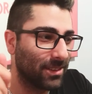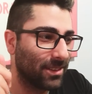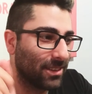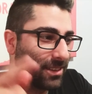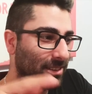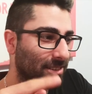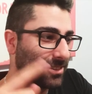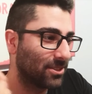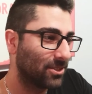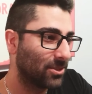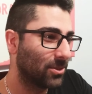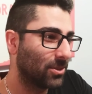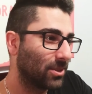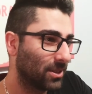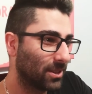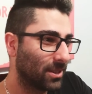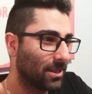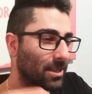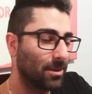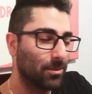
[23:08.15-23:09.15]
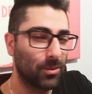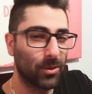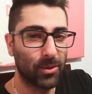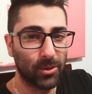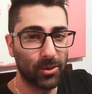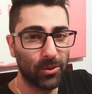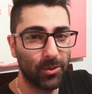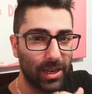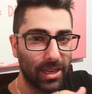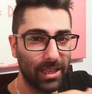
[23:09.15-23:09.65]
I'll show you the clip.
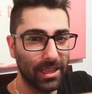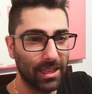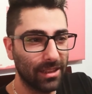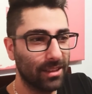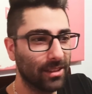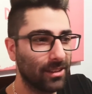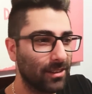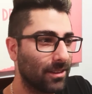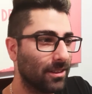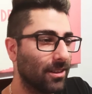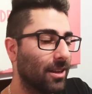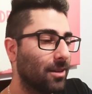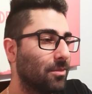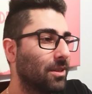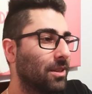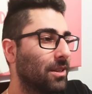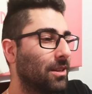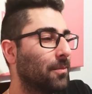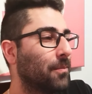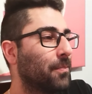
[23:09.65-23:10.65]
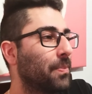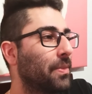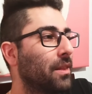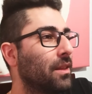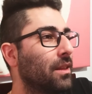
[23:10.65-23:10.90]
We're waiting in the little lobby there.